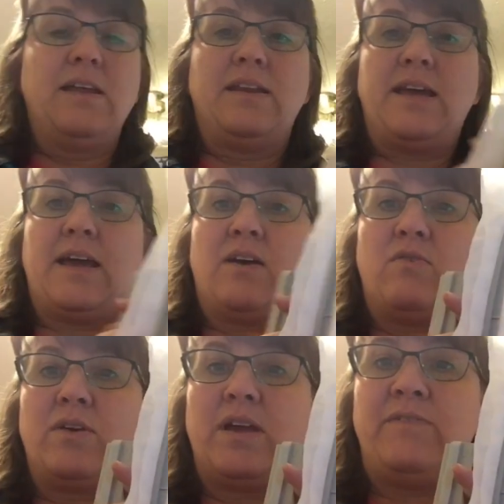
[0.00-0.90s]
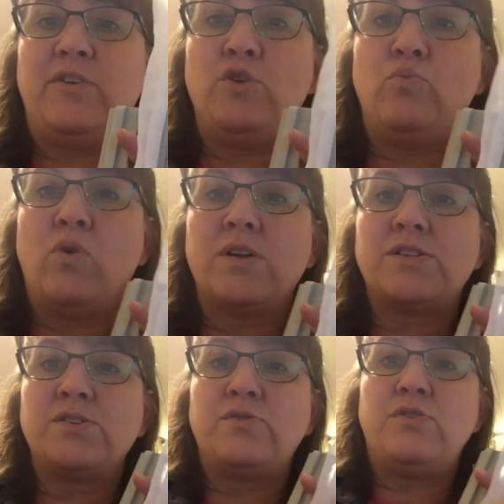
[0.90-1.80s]
Now, if you want
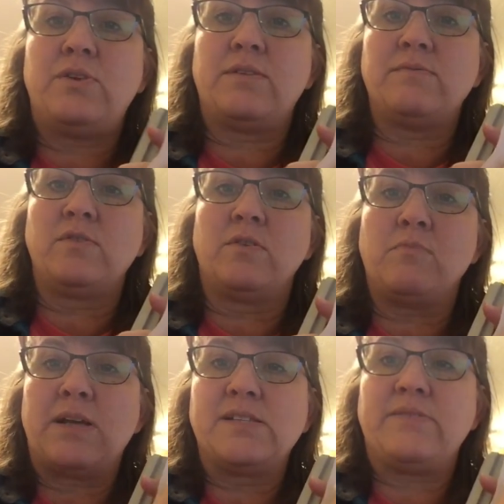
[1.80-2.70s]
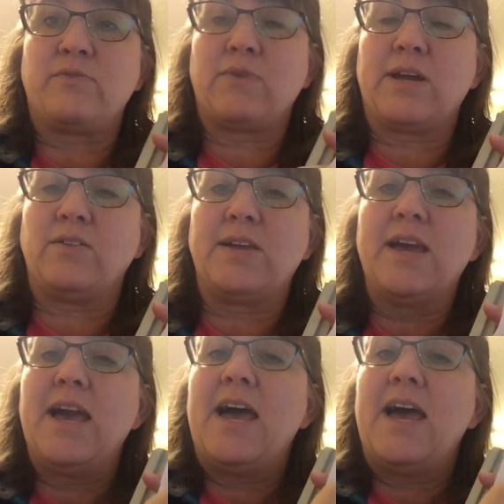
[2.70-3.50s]
to, you can, look, mine's even wrinkly.